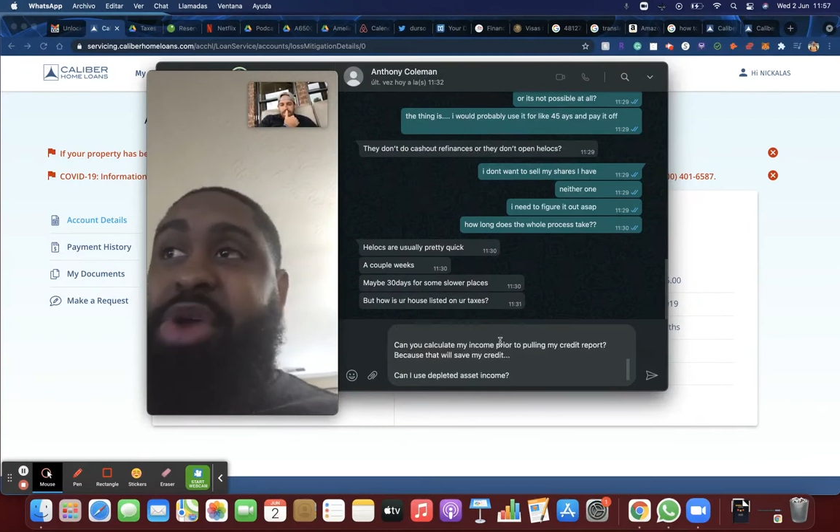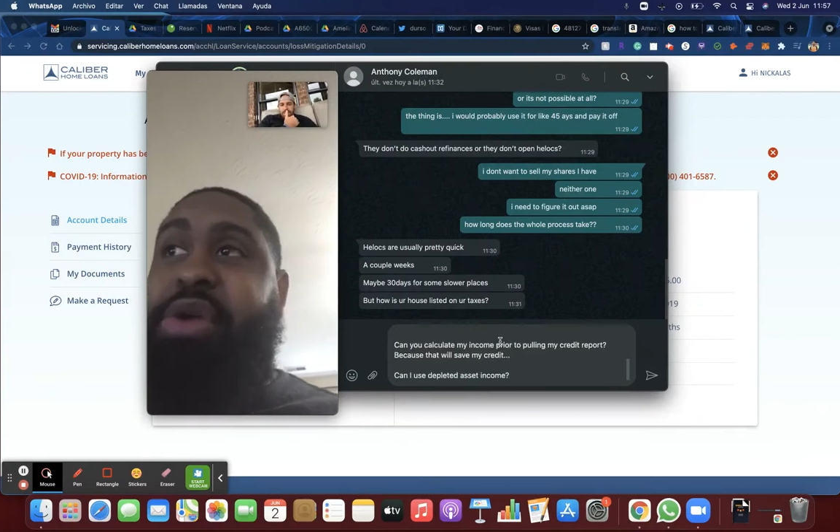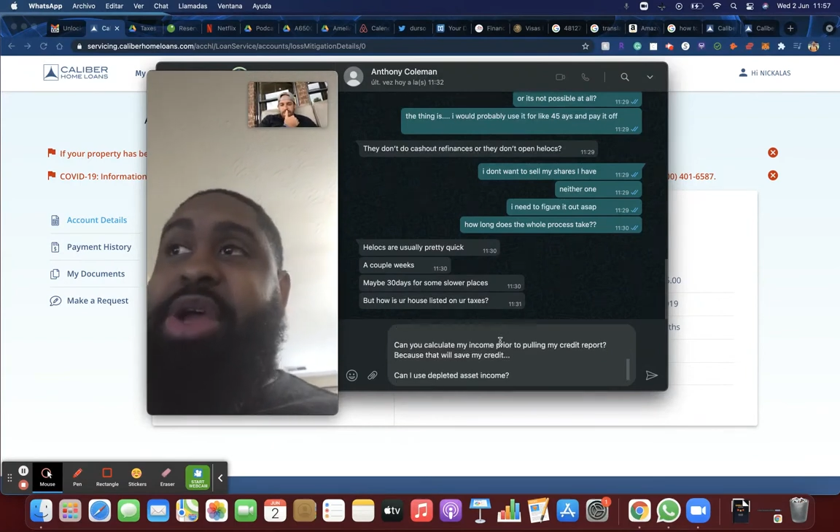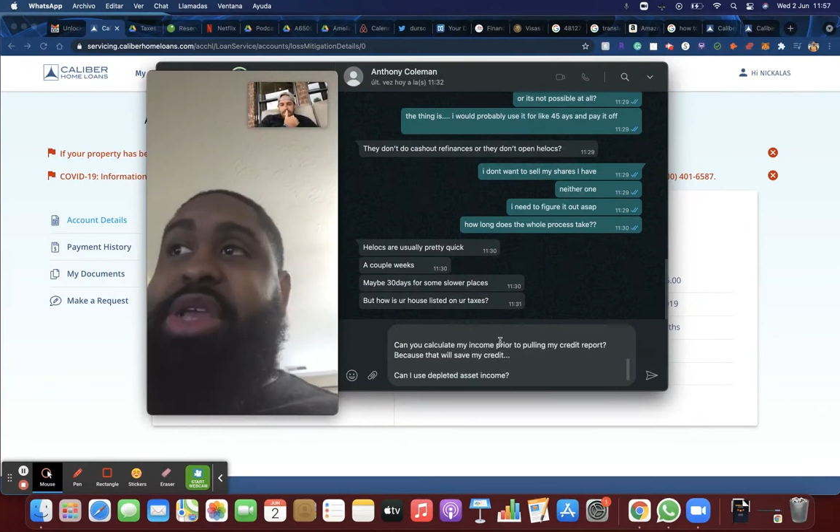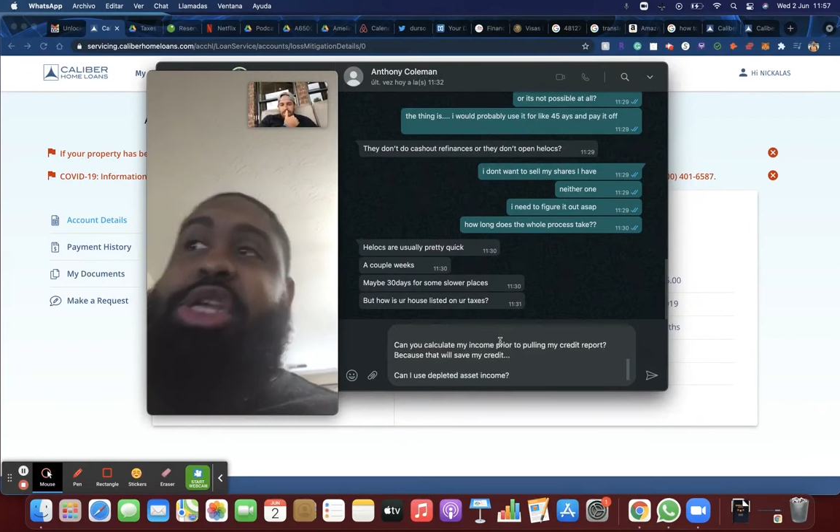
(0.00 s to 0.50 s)

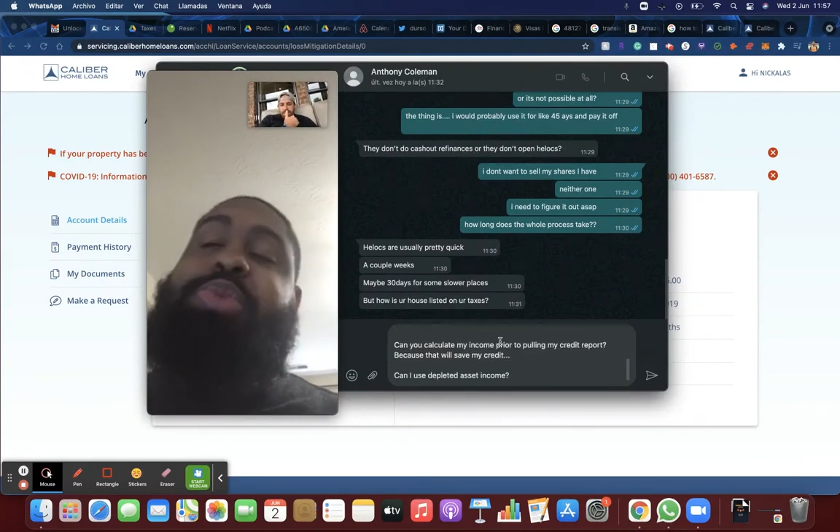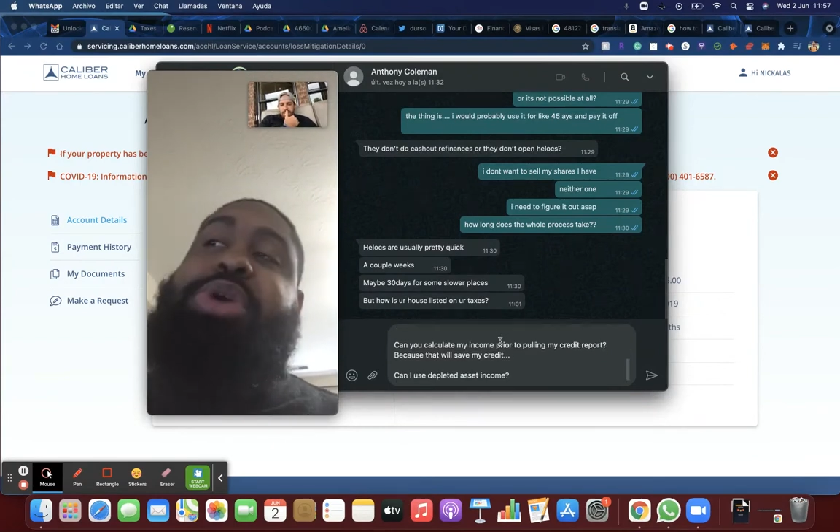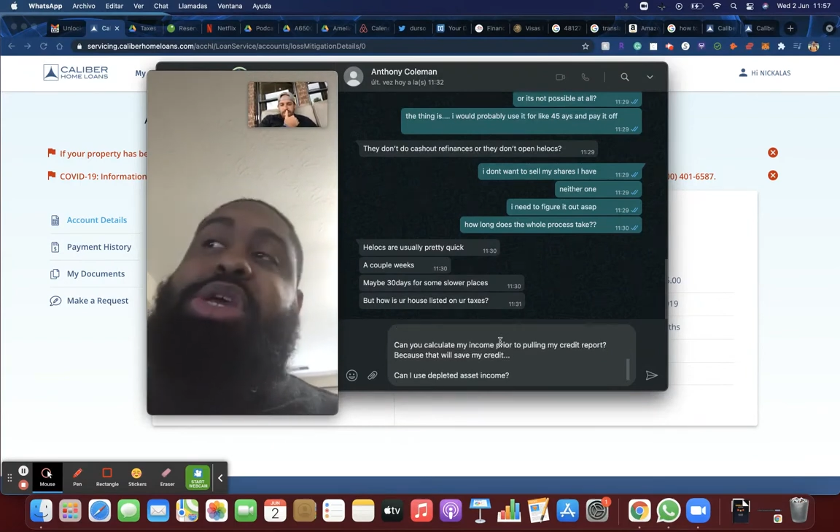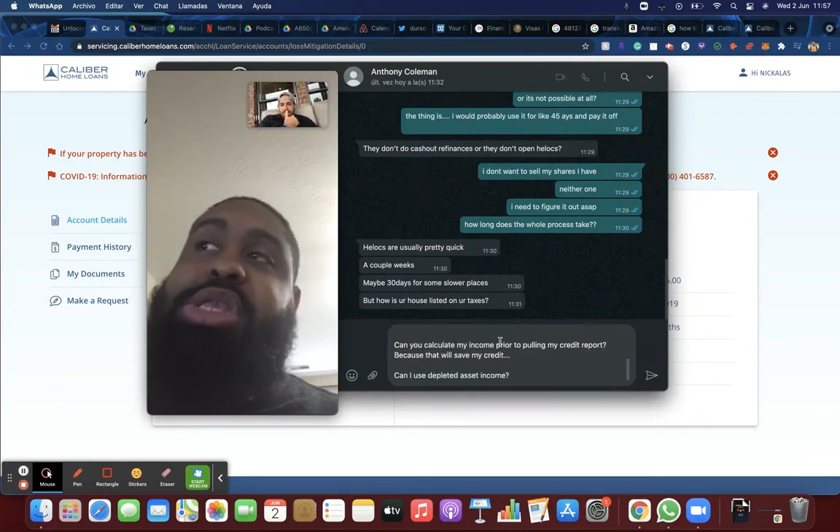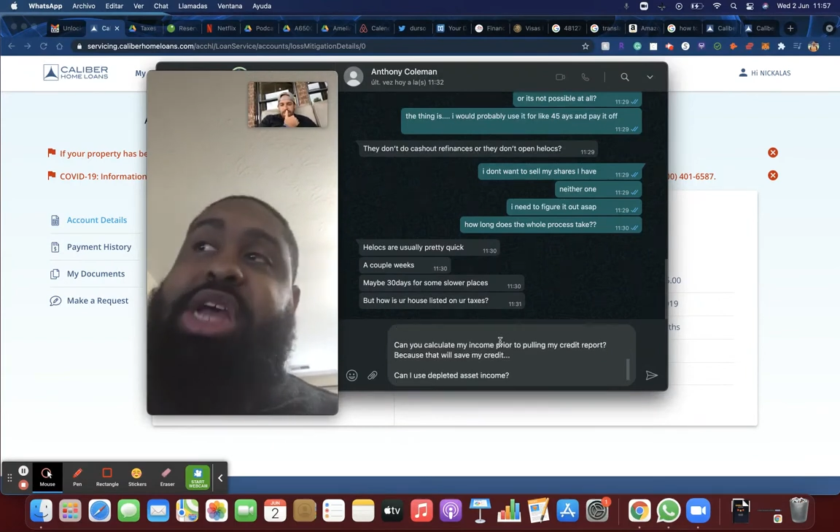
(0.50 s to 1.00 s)
primary
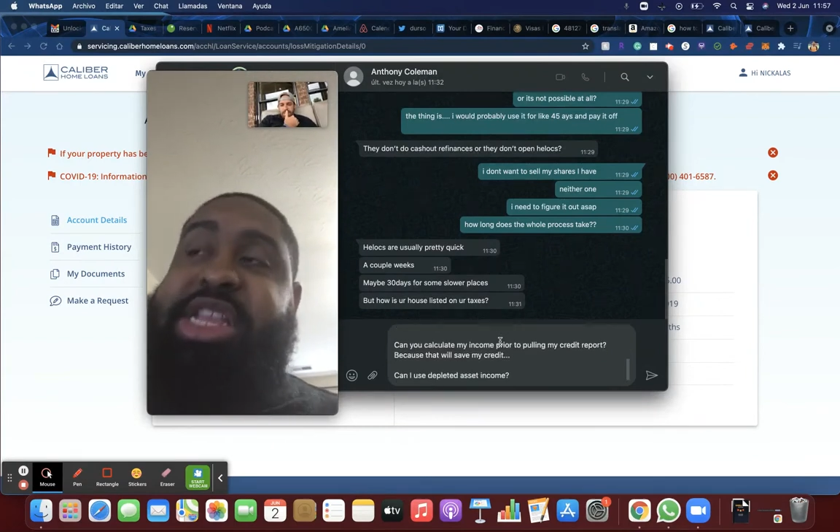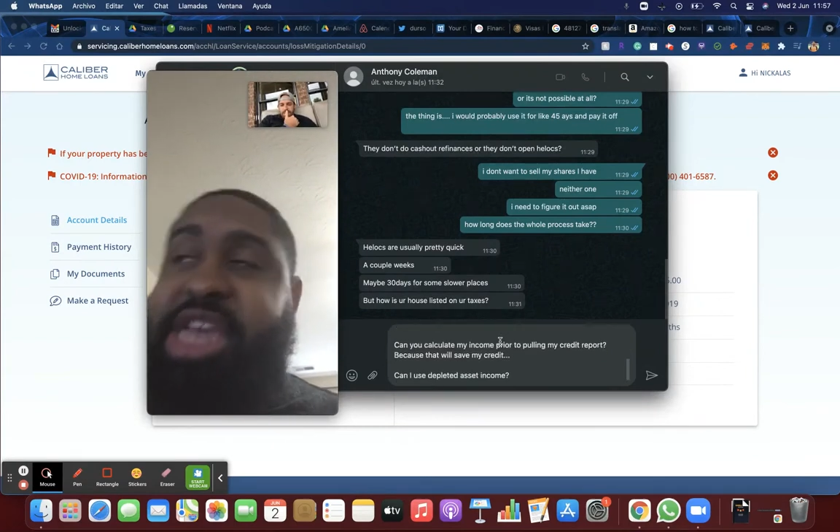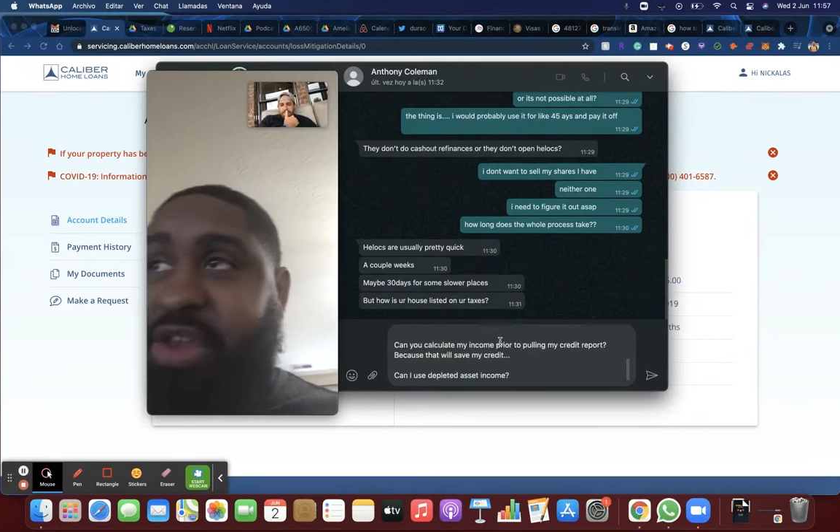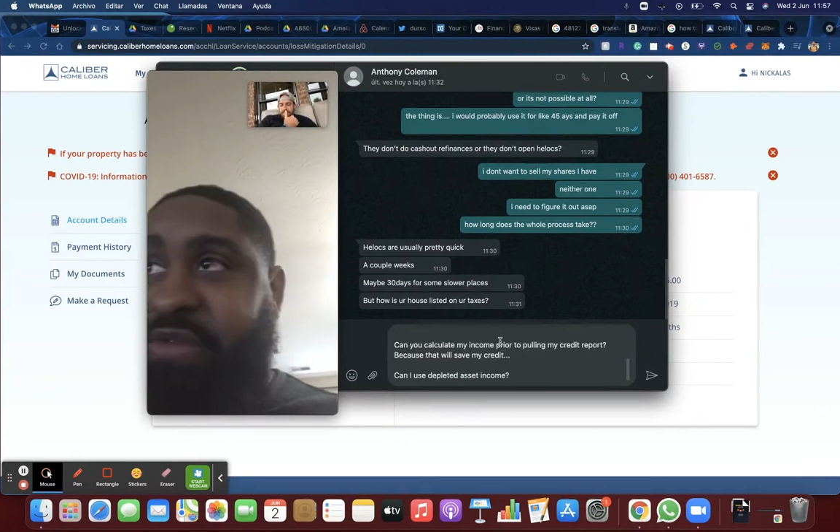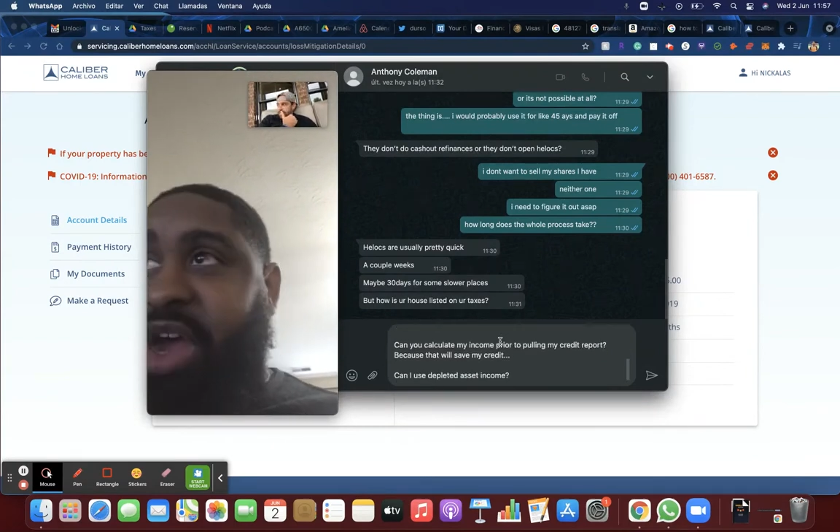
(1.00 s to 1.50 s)
residence because
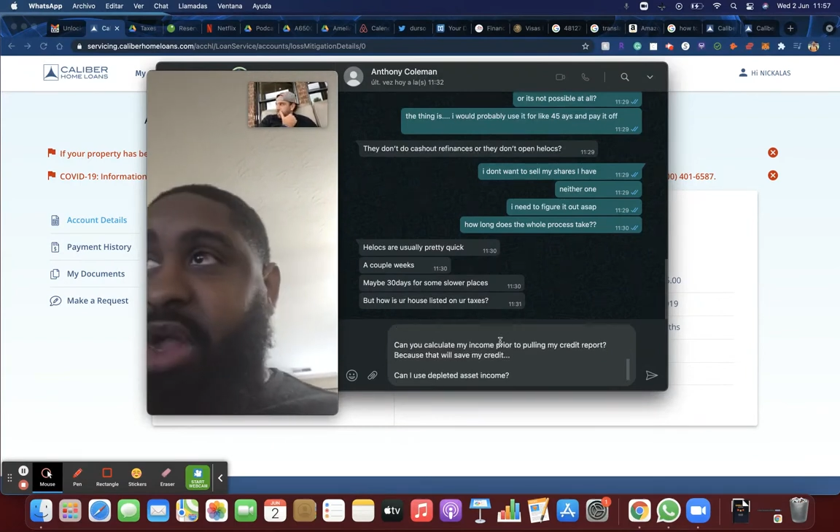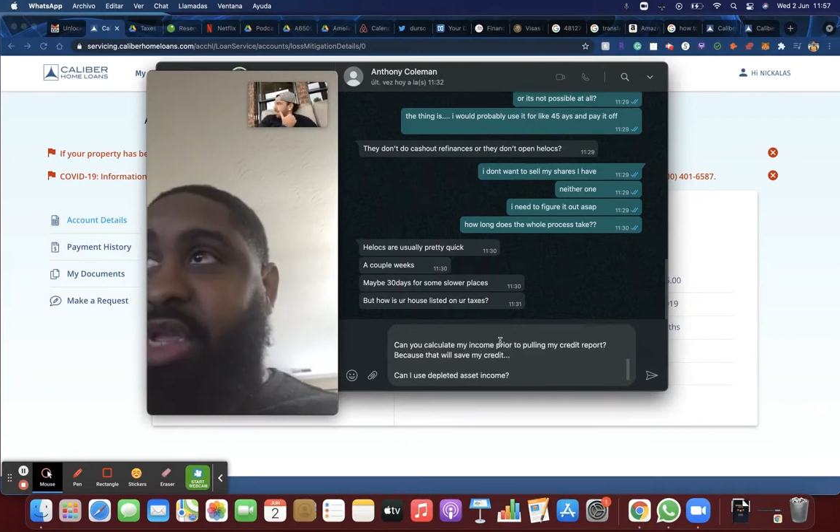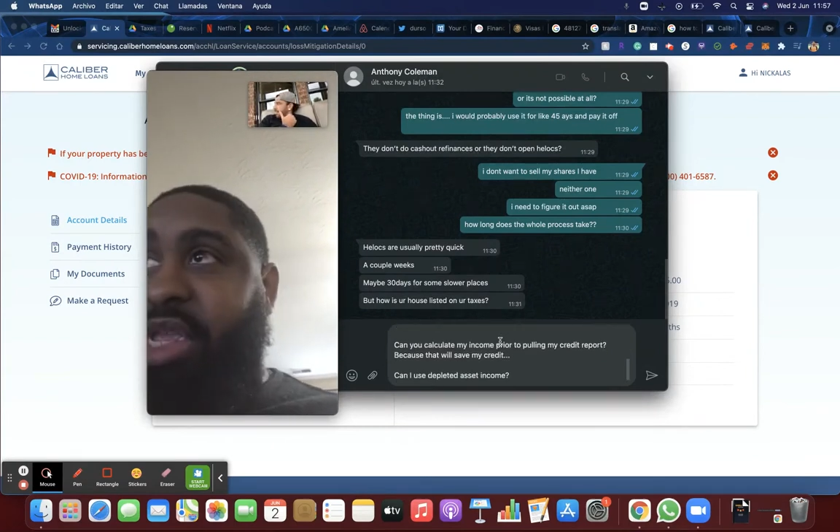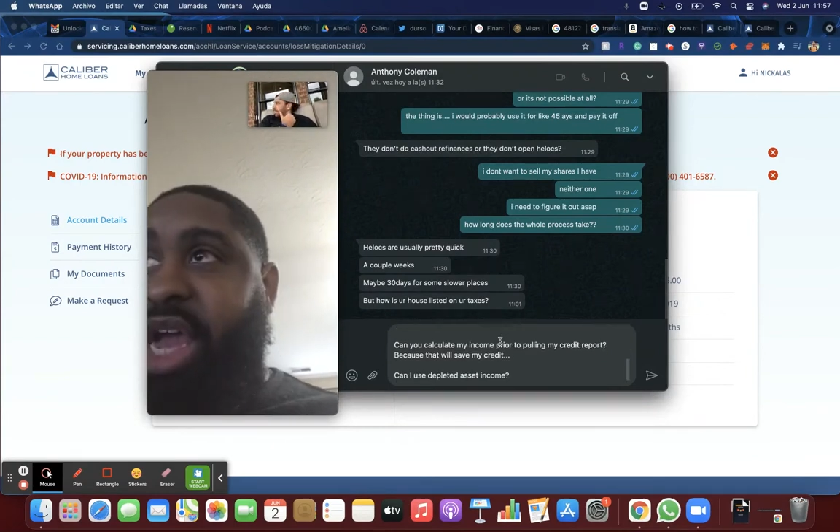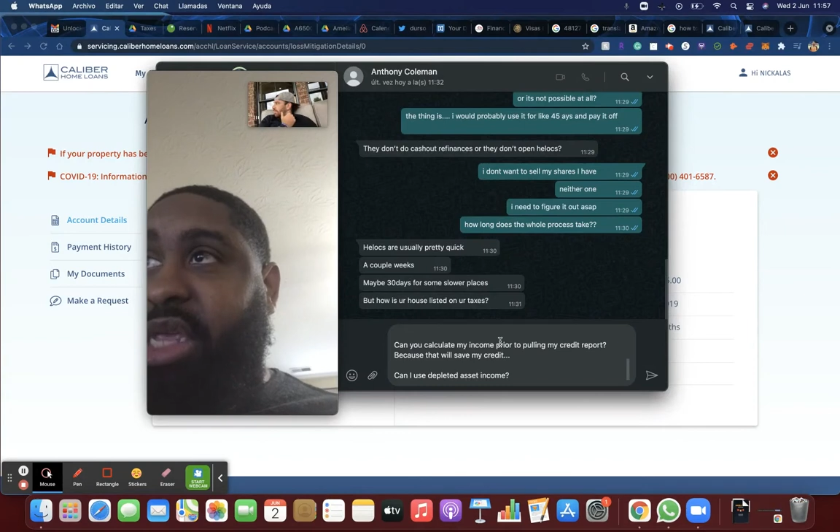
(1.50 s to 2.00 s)
that's how you
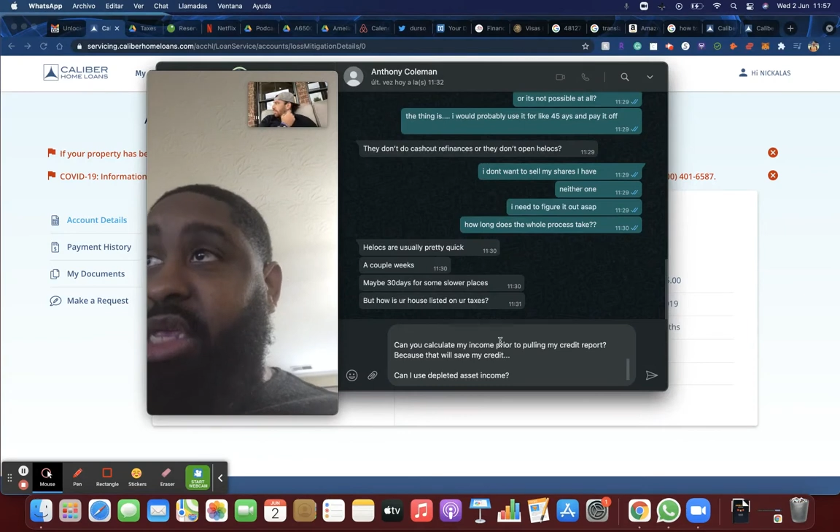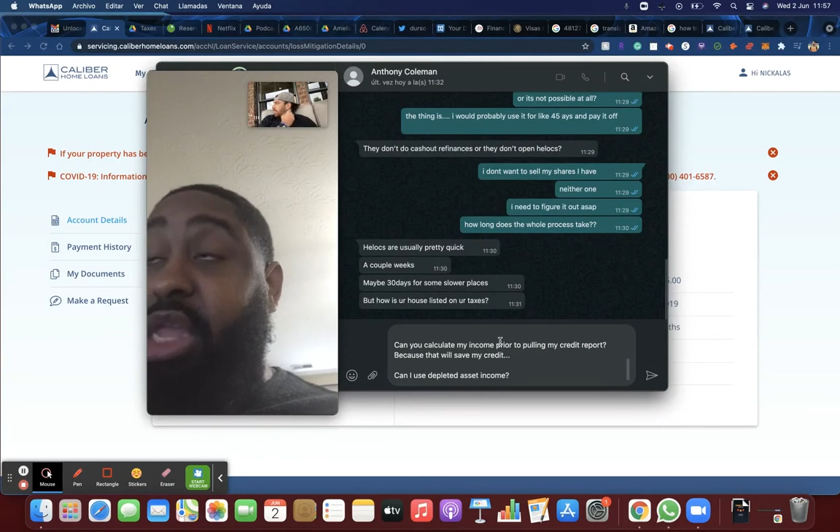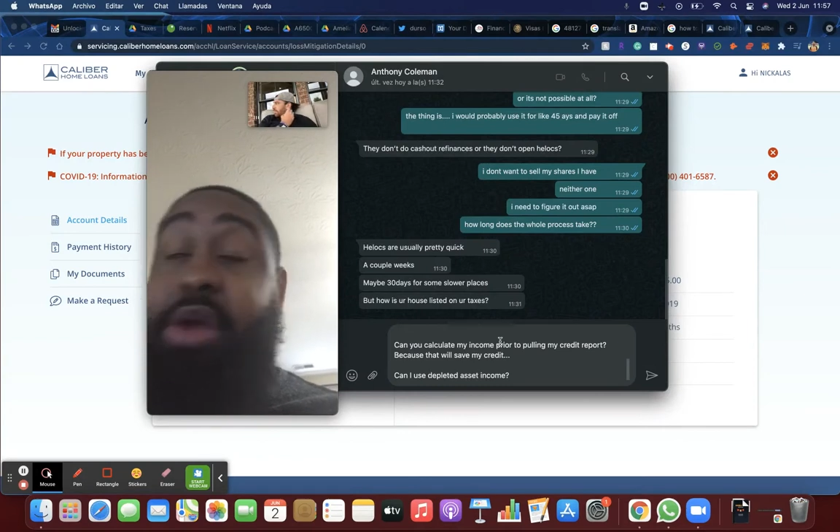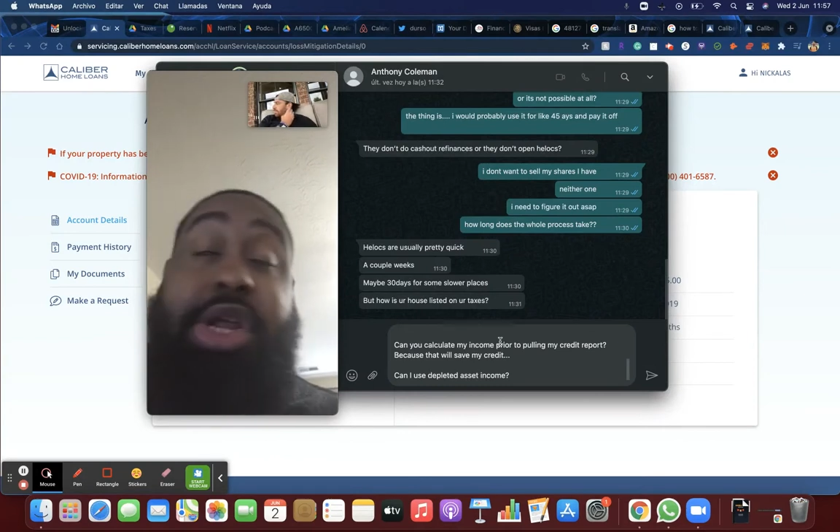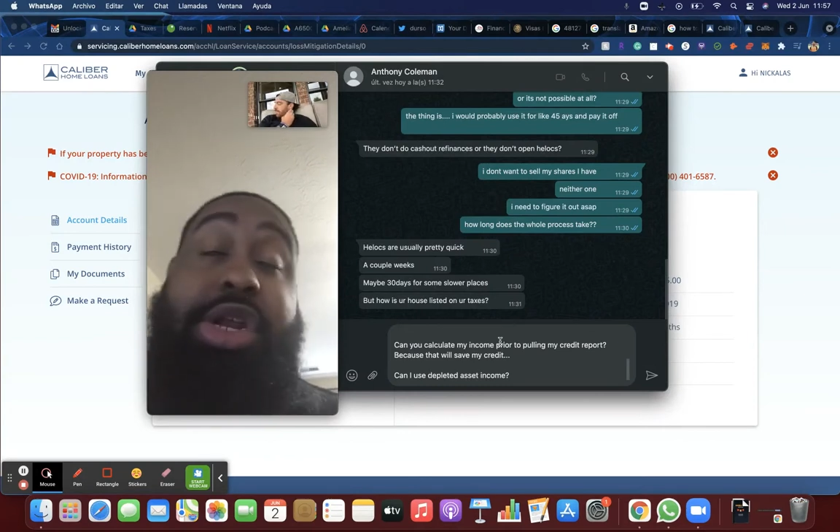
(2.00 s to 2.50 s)
file in taxes.